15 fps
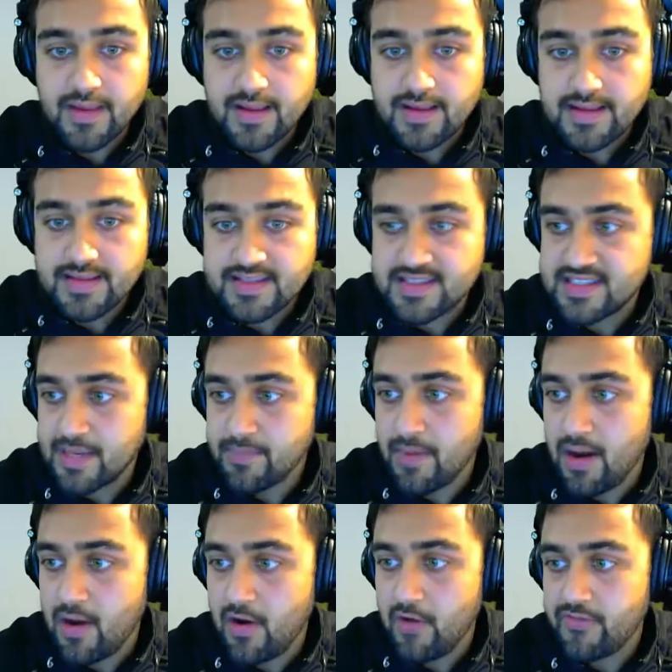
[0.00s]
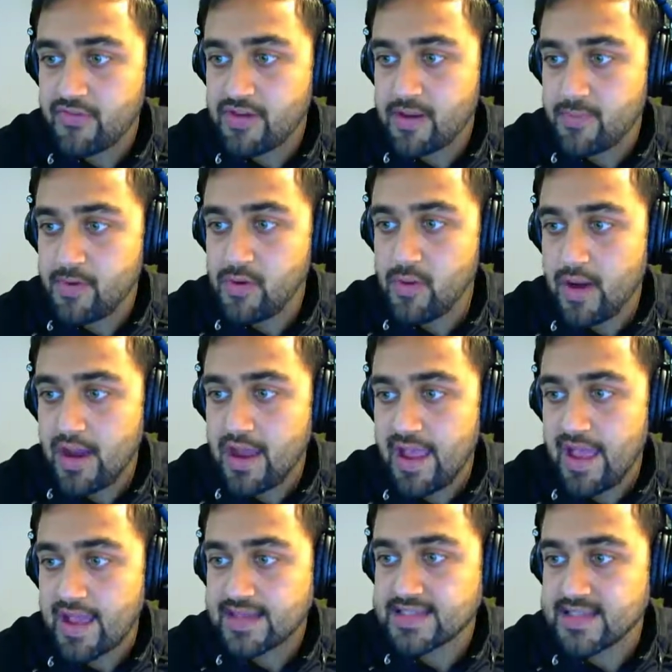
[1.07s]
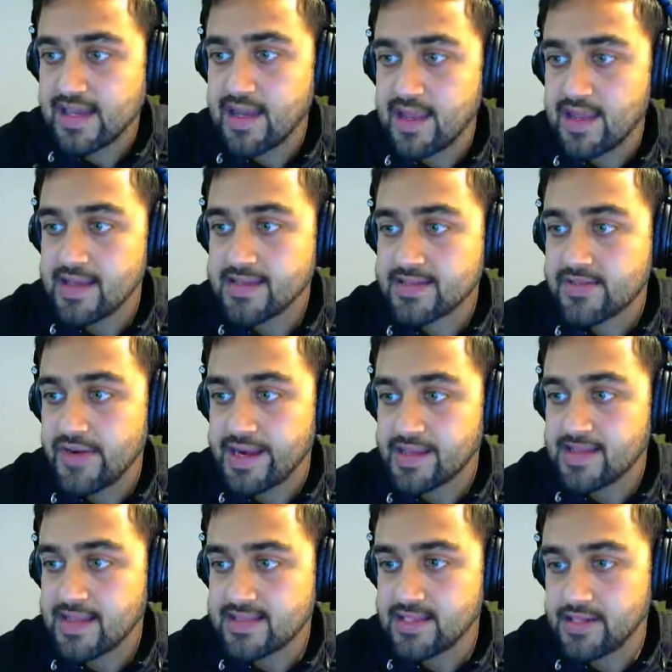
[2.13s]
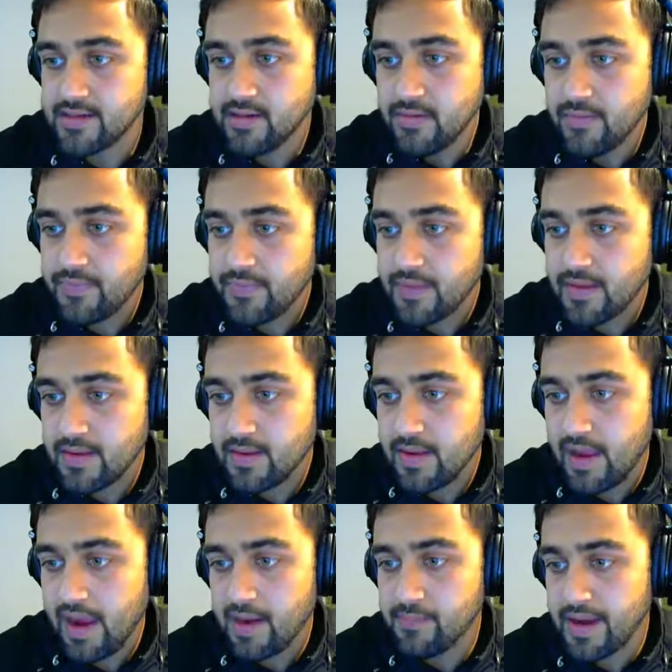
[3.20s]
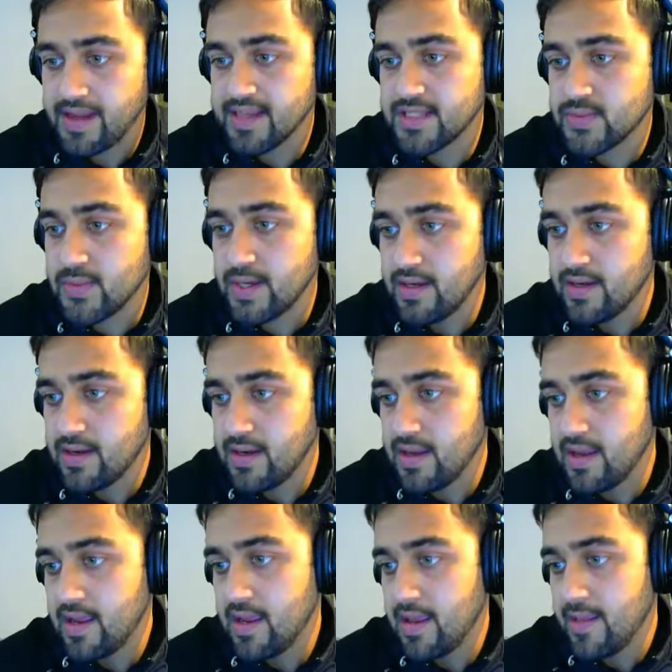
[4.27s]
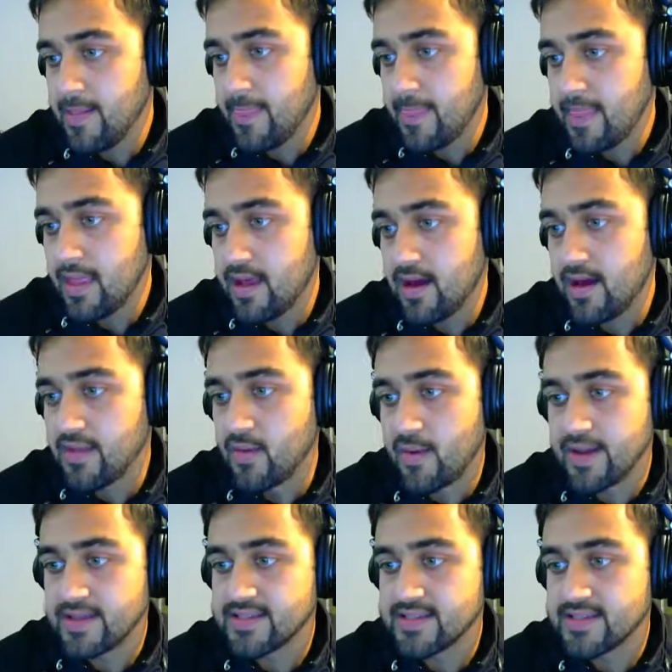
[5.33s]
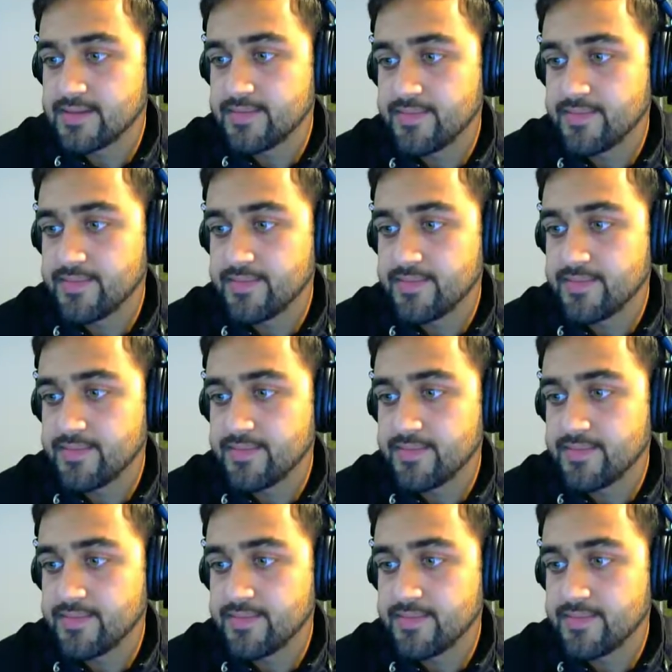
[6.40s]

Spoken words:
sigma of wi xi is greater than 0 and minus 1 otherwise,